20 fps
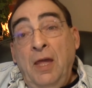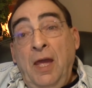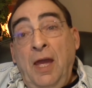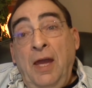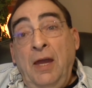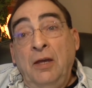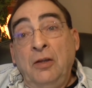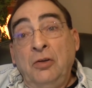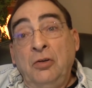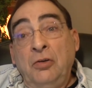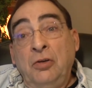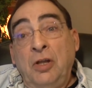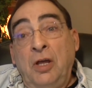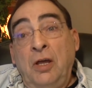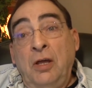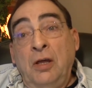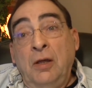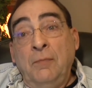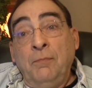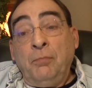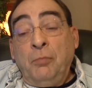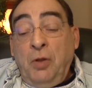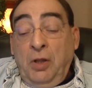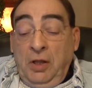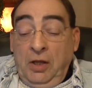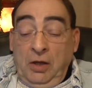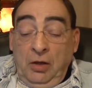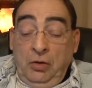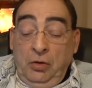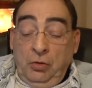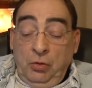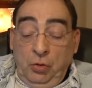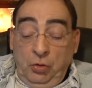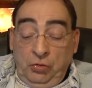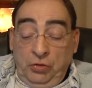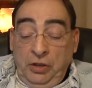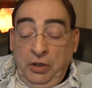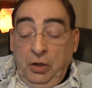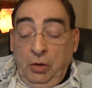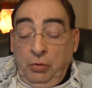And of
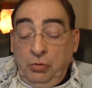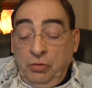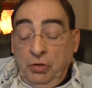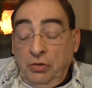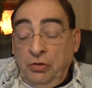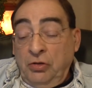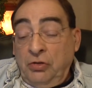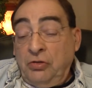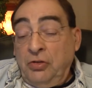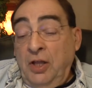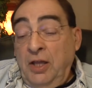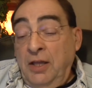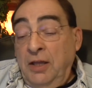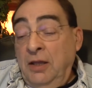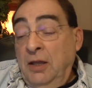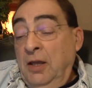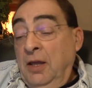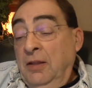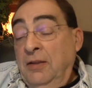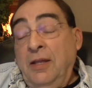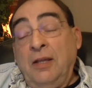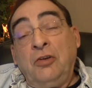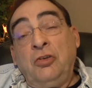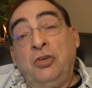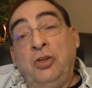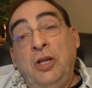course he goes on to say that